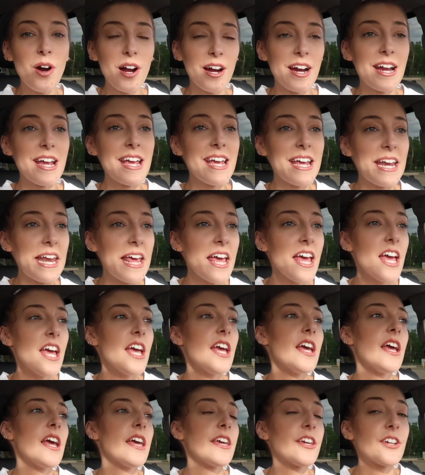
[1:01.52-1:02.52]
are in.
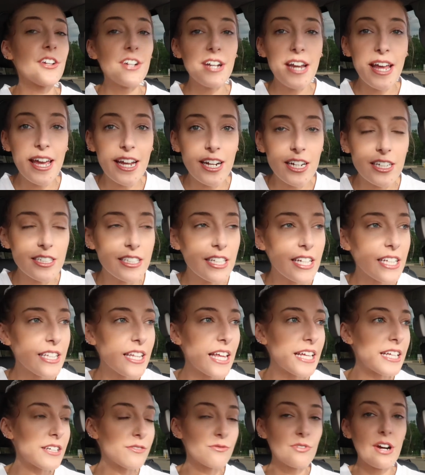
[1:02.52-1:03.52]
Your inheritance,
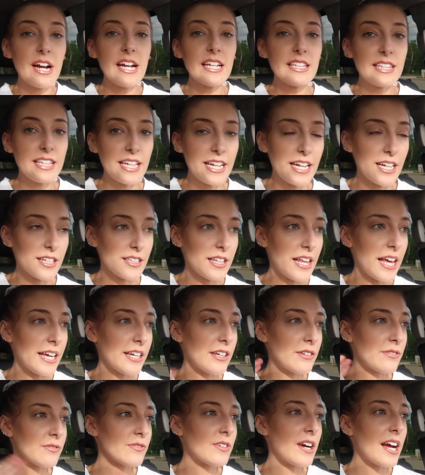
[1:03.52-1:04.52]
like right there,
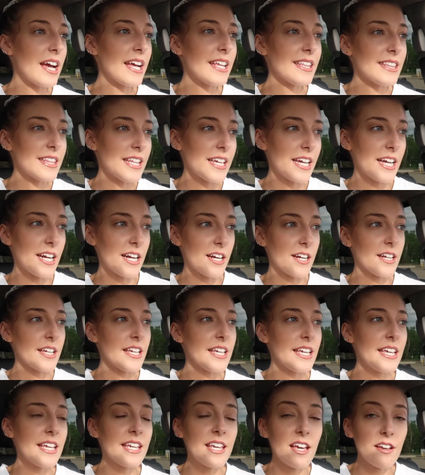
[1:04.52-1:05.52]
like right there,
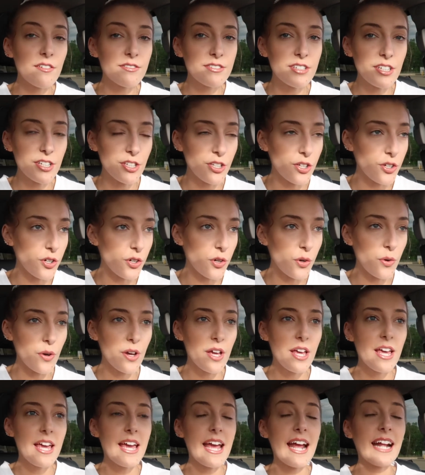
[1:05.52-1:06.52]
he gives you.
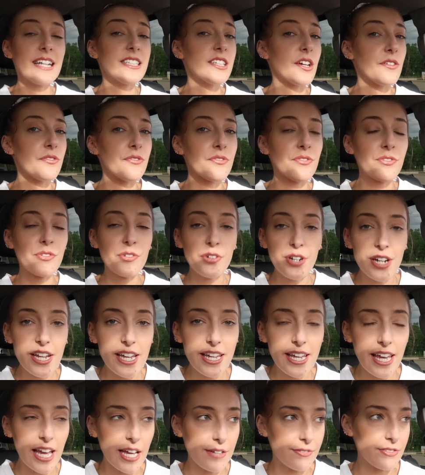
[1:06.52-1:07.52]
It's a
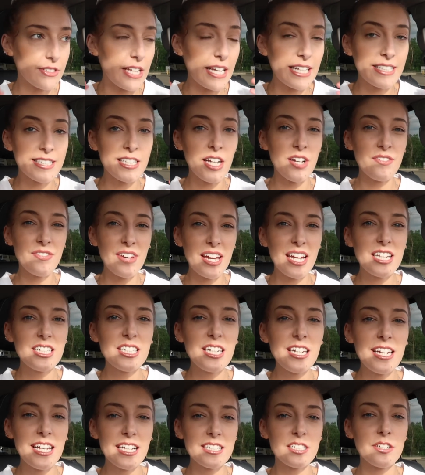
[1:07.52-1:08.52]
free gift. Like
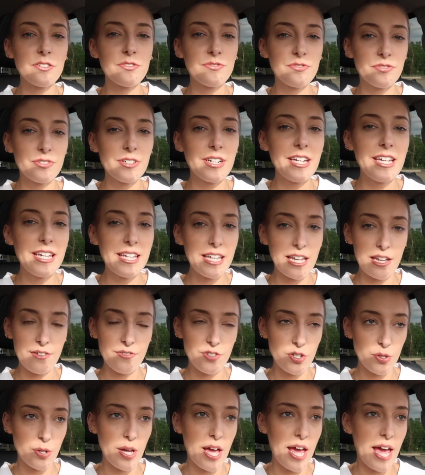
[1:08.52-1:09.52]
salvation is a free
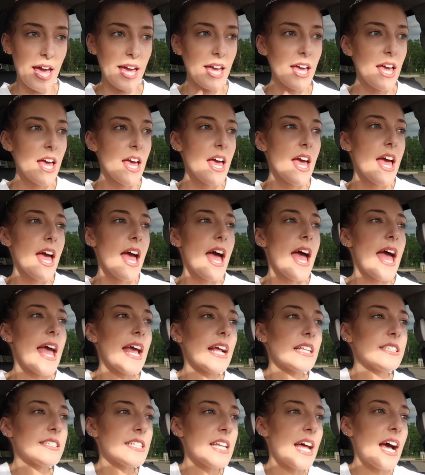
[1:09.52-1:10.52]
gift, okay?
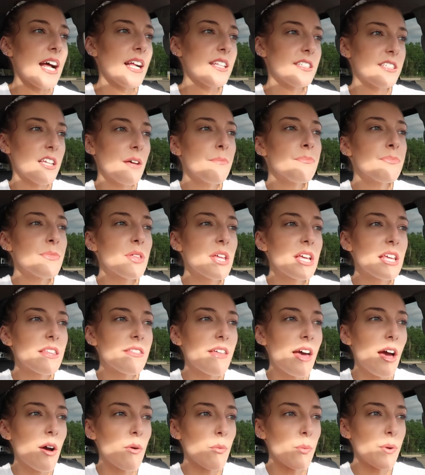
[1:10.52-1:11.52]
It's not something
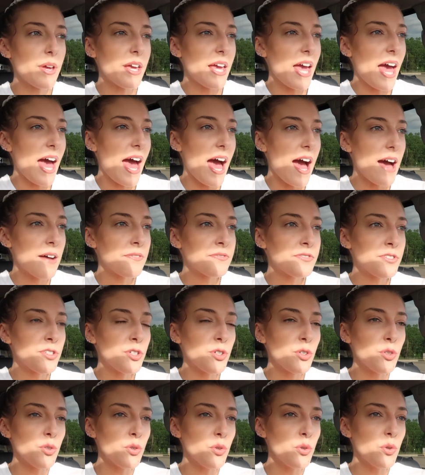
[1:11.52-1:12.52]
that we have
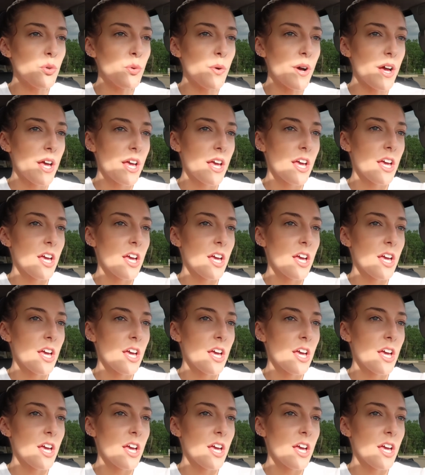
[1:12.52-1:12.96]
to